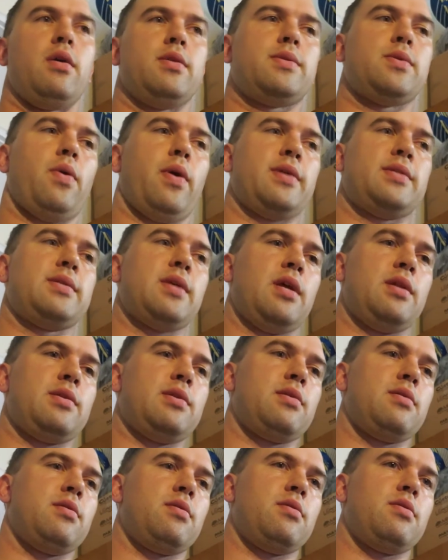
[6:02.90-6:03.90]
And so I
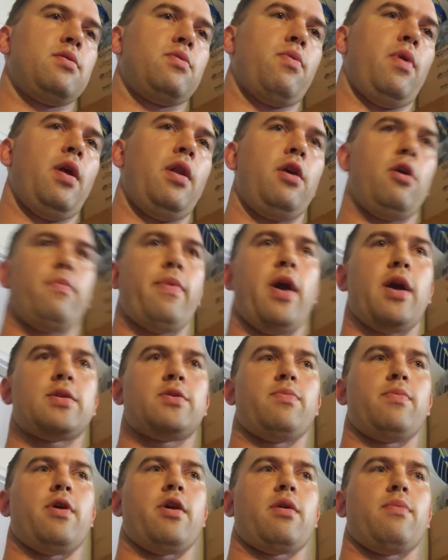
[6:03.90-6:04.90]
sent the radiator
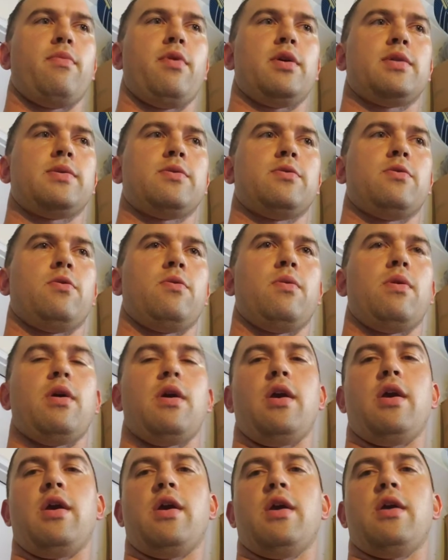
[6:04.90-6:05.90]
back to American Muscle,
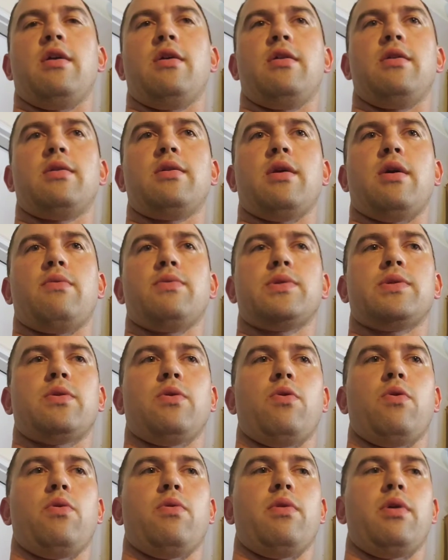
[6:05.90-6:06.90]
and I was
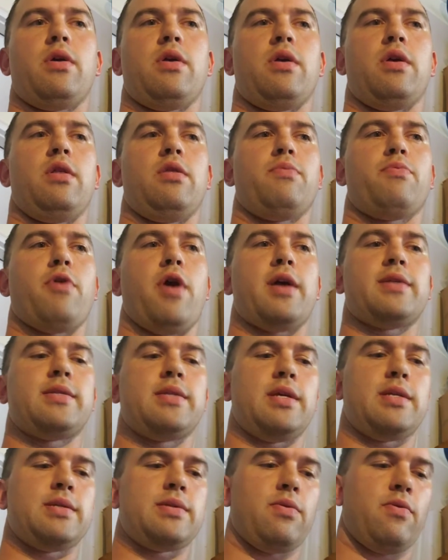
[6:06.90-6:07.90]
told, and in the
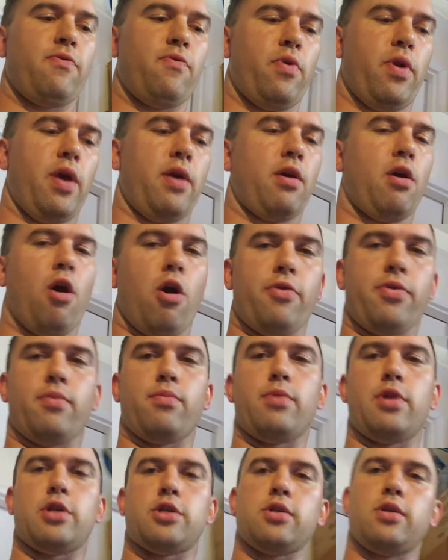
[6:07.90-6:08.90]
process of when I called
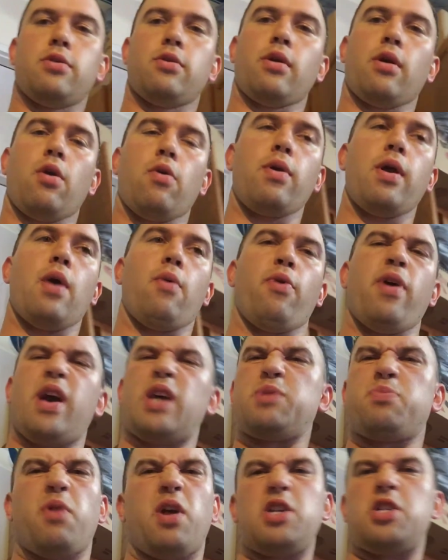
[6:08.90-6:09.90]
them initially, they're like, oh, yeah, we'll
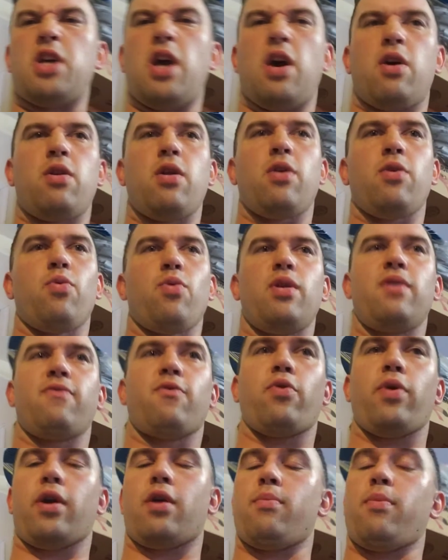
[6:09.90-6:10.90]
expedite you out another one
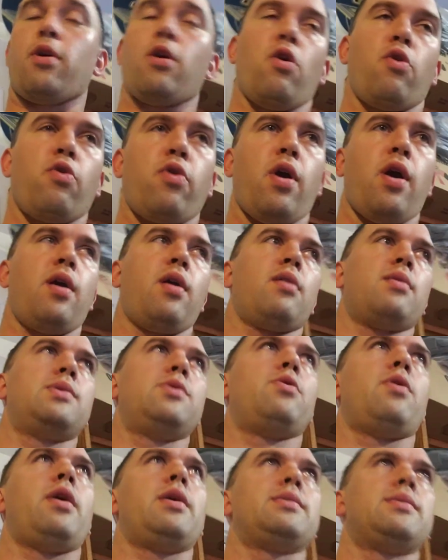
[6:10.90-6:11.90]
even quicker. I'm like, oh, great.
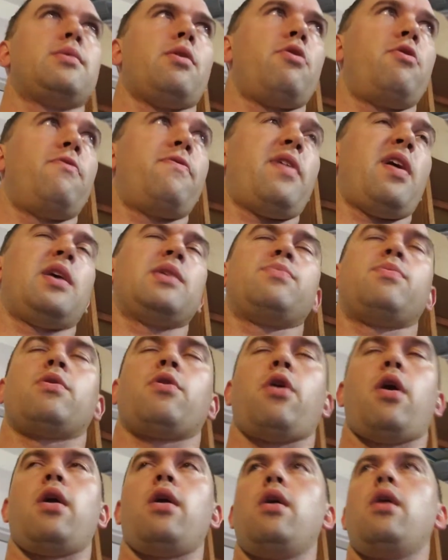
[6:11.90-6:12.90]
Two days is already fast,
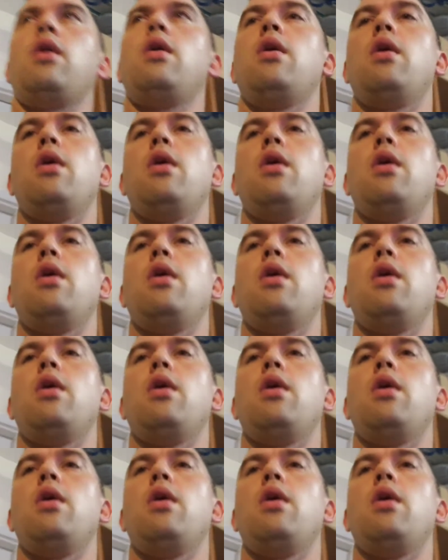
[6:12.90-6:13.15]
but great.